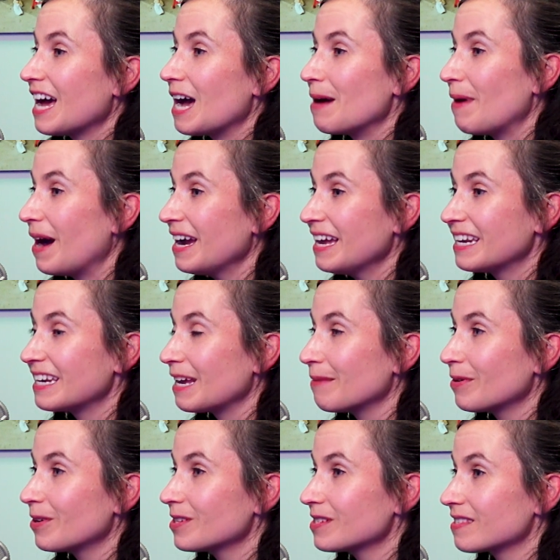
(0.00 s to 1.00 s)
I had
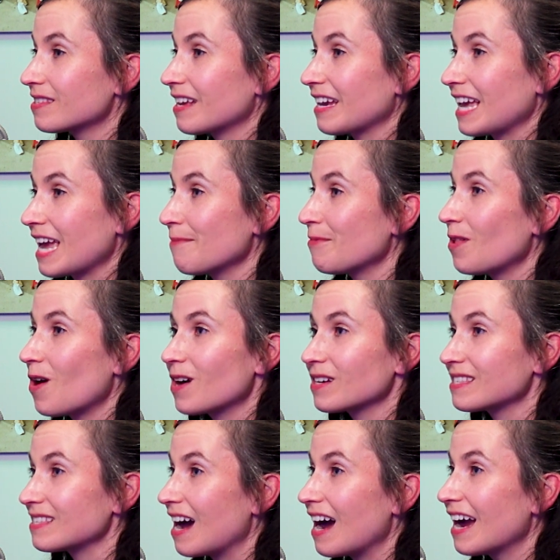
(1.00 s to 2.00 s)
neighbors that came
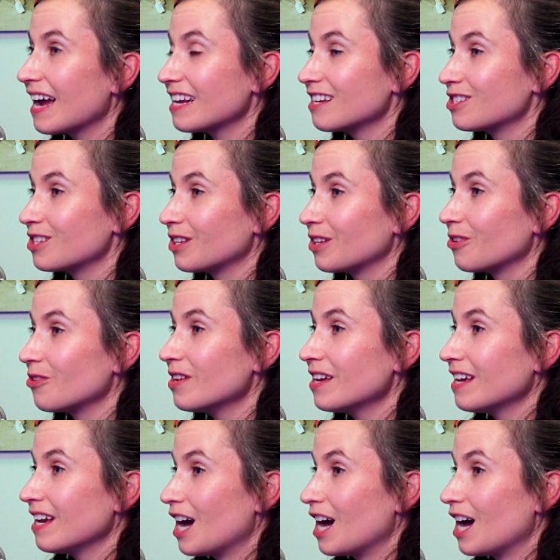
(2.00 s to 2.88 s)
alongside to